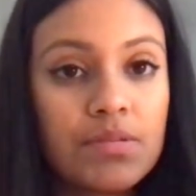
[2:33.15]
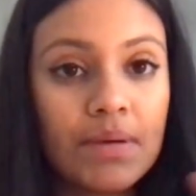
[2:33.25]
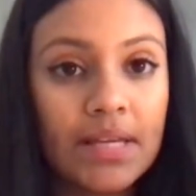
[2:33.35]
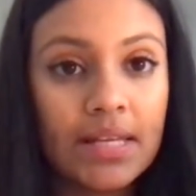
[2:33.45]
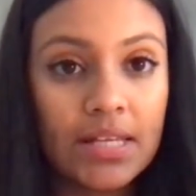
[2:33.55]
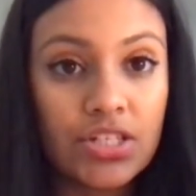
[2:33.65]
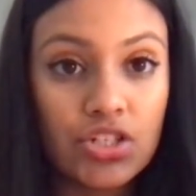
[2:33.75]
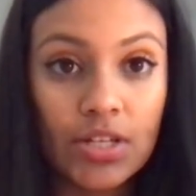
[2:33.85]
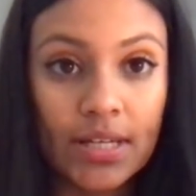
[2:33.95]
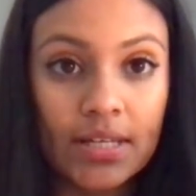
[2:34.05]
making his
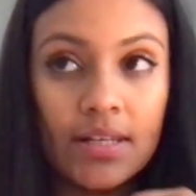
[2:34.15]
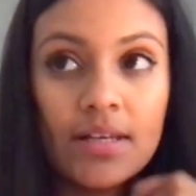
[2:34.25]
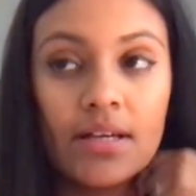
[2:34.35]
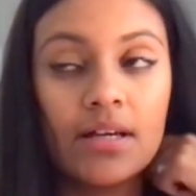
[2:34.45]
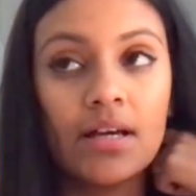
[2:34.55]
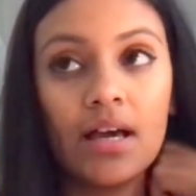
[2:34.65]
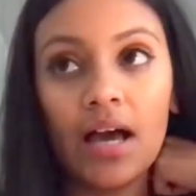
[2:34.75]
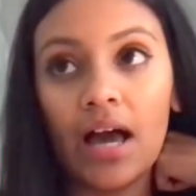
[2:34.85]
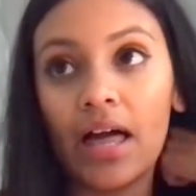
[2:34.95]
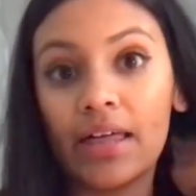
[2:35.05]
chicken,
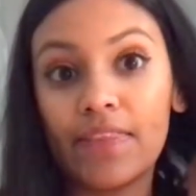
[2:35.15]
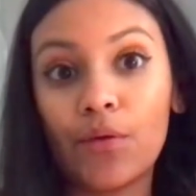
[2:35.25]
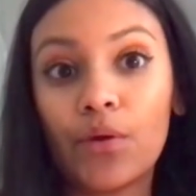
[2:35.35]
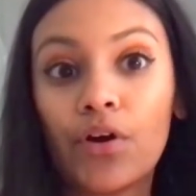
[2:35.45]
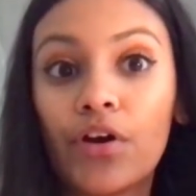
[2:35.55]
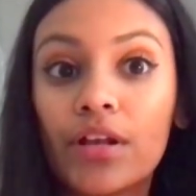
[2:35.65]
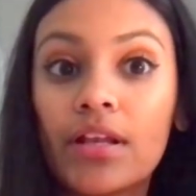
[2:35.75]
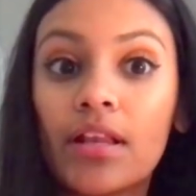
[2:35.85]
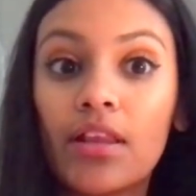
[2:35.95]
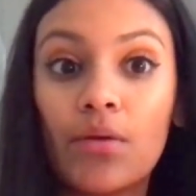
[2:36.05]
like they were
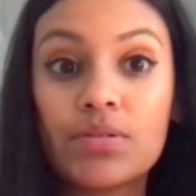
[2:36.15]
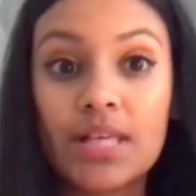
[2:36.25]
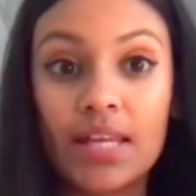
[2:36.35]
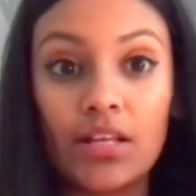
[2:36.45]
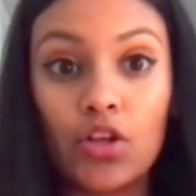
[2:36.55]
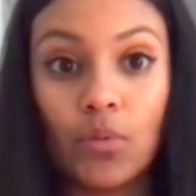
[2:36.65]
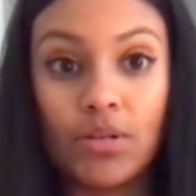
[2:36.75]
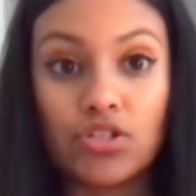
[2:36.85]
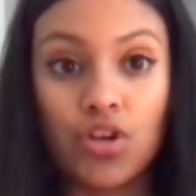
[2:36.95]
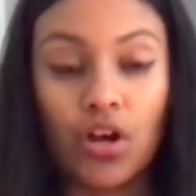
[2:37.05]
hurting. It was getting a little
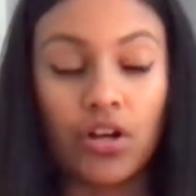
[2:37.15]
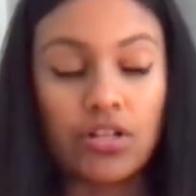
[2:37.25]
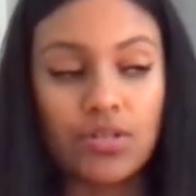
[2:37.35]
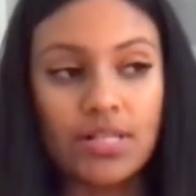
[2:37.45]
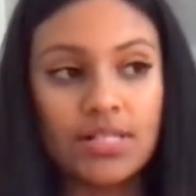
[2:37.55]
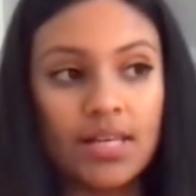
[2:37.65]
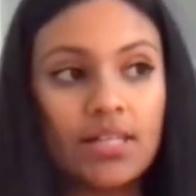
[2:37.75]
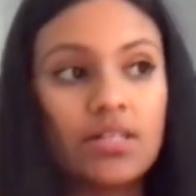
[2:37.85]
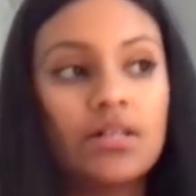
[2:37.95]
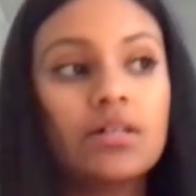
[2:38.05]
bit stronger, so I
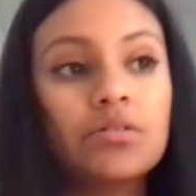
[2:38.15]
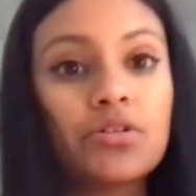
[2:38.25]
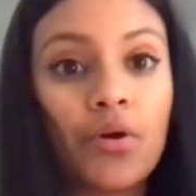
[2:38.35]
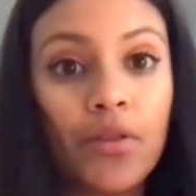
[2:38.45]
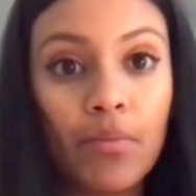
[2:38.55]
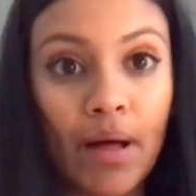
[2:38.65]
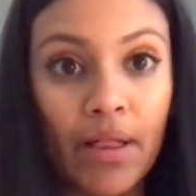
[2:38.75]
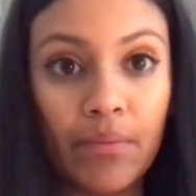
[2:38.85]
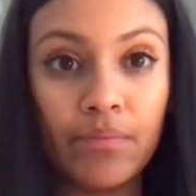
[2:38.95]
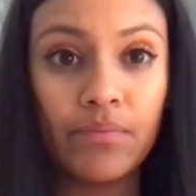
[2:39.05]
decided to go to
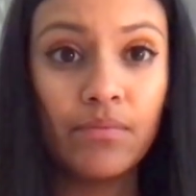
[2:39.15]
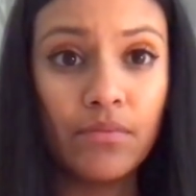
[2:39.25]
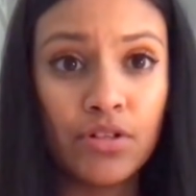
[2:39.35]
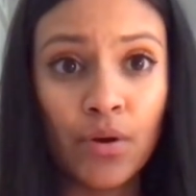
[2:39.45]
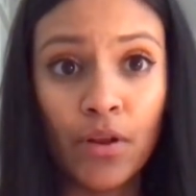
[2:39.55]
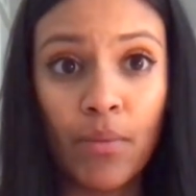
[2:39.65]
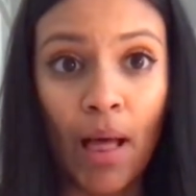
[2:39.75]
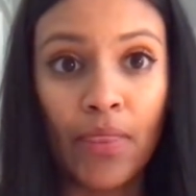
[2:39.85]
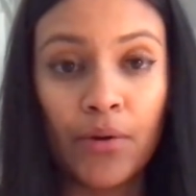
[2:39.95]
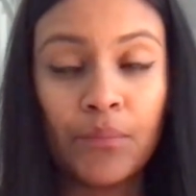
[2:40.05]
the
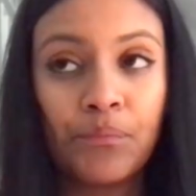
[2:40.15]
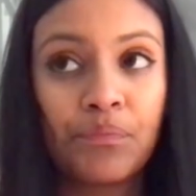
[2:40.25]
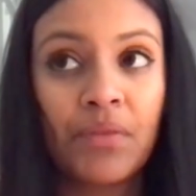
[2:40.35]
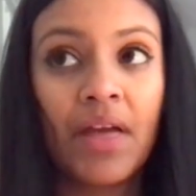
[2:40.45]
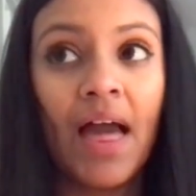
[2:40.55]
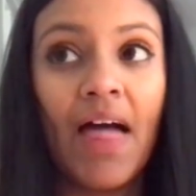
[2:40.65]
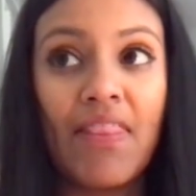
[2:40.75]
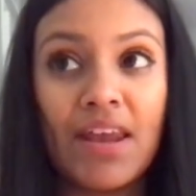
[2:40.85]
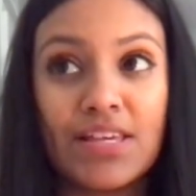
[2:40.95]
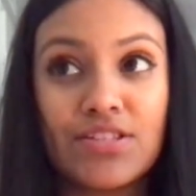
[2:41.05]
bathroom, and
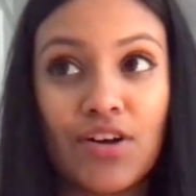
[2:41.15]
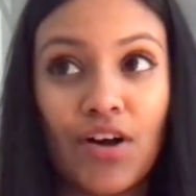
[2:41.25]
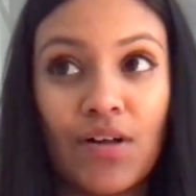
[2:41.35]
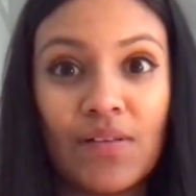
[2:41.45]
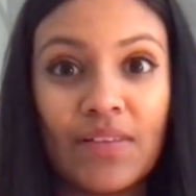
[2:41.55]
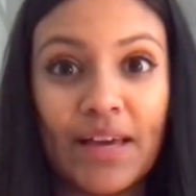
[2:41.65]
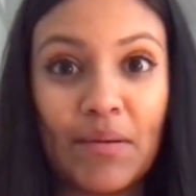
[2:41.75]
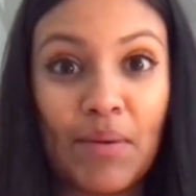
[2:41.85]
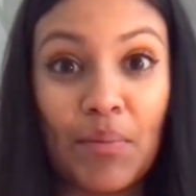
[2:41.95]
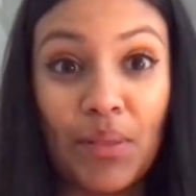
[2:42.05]
then I saw like
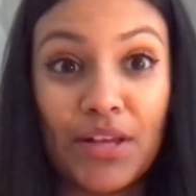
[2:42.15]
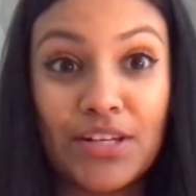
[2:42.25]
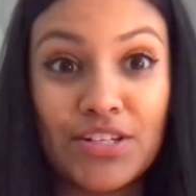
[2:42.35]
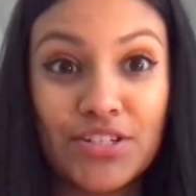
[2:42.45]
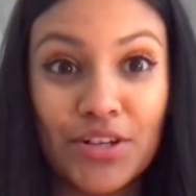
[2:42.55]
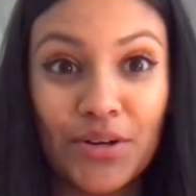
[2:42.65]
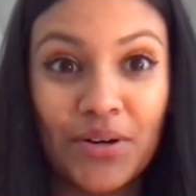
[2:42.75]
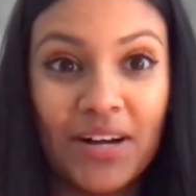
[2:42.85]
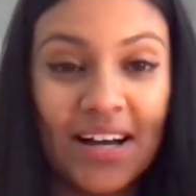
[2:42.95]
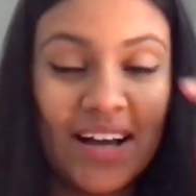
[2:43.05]
my bloody
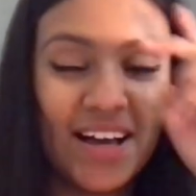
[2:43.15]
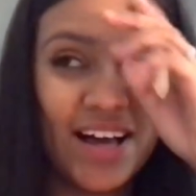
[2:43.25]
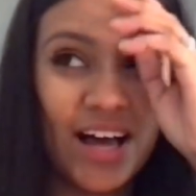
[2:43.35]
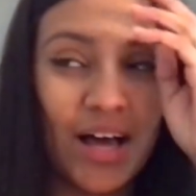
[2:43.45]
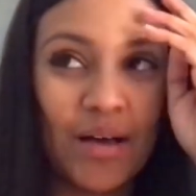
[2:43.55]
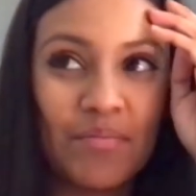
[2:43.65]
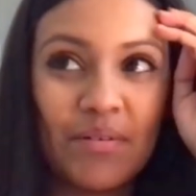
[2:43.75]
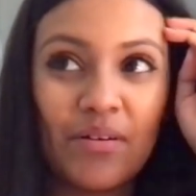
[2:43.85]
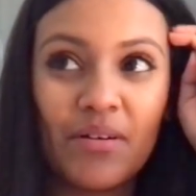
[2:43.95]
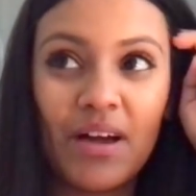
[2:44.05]
show,
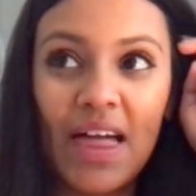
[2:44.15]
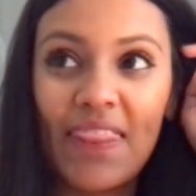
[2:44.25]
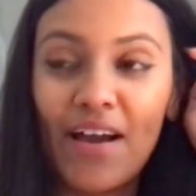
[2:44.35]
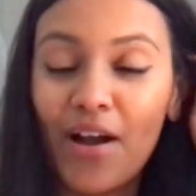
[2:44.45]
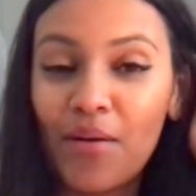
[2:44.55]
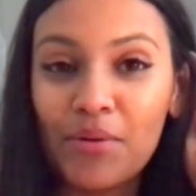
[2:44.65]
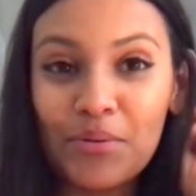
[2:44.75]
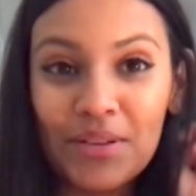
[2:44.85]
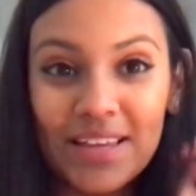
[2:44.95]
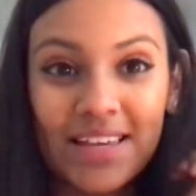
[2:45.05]
and that got me
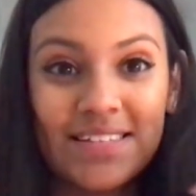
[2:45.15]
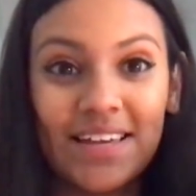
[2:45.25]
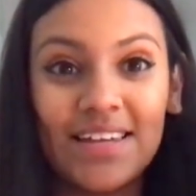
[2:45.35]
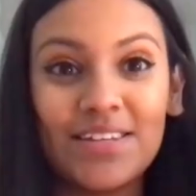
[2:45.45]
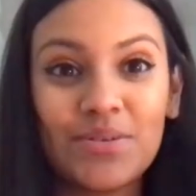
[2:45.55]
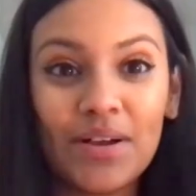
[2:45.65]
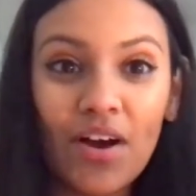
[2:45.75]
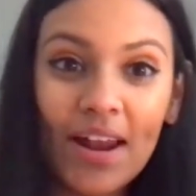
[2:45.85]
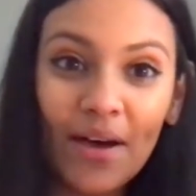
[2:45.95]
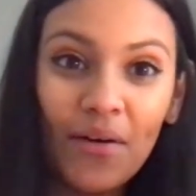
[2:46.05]
really excited. So I
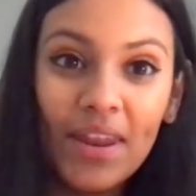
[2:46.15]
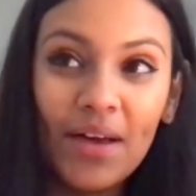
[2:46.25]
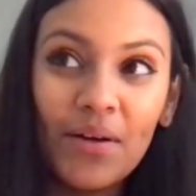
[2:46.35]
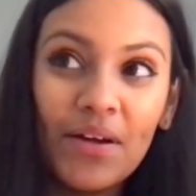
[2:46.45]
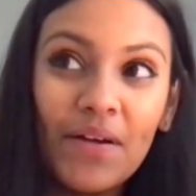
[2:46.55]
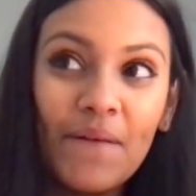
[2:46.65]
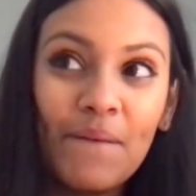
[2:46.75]
got out and